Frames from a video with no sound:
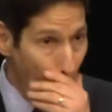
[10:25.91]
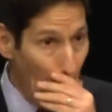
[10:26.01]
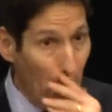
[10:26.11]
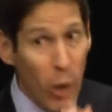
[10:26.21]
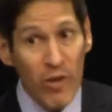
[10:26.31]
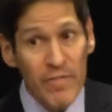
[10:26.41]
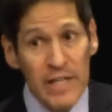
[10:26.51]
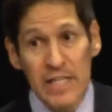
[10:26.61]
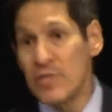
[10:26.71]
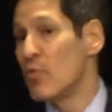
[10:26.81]
All of
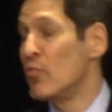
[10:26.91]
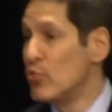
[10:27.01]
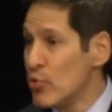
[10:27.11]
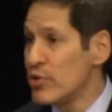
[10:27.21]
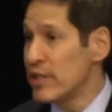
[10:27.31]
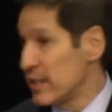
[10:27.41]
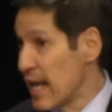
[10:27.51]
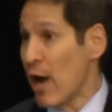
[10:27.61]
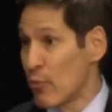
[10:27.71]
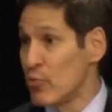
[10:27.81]
these routine,
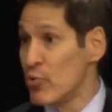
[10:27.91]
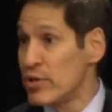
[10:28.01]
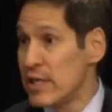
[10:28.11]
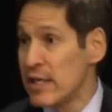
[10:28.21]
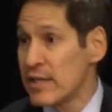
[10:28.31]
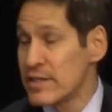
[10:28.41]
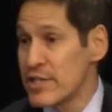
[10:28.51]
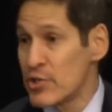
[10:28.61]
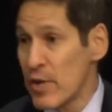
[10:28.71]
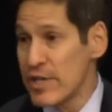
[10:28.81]
now routine
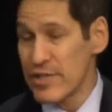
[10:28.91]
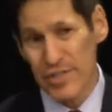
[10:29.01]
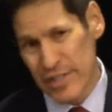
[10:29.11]
situations,